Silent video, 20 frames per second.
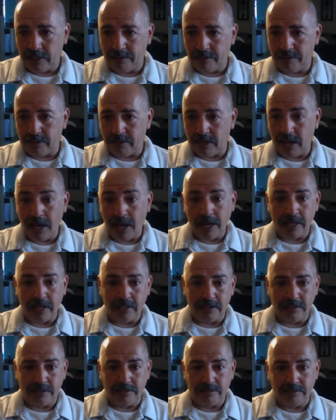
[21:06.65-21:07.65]
If
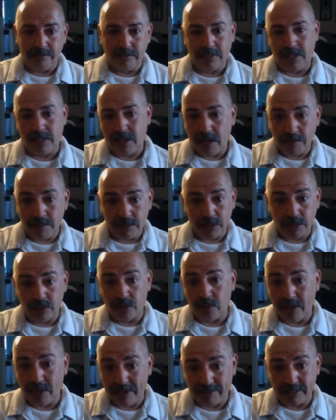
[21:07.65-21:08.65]
not, I'm
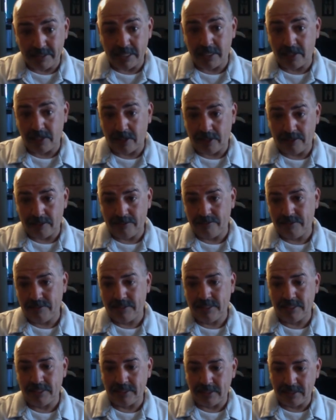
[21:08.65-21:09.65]
going to go have dinner,
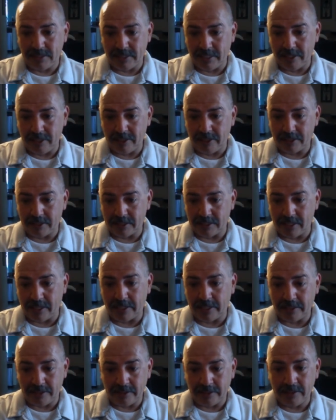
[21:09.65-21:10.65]
because dinner's
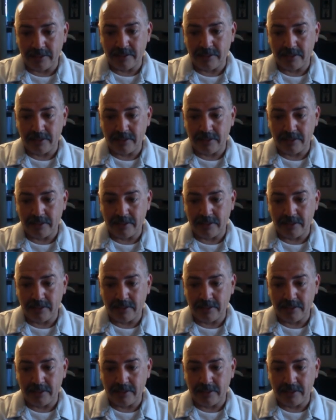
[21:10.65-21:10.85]
like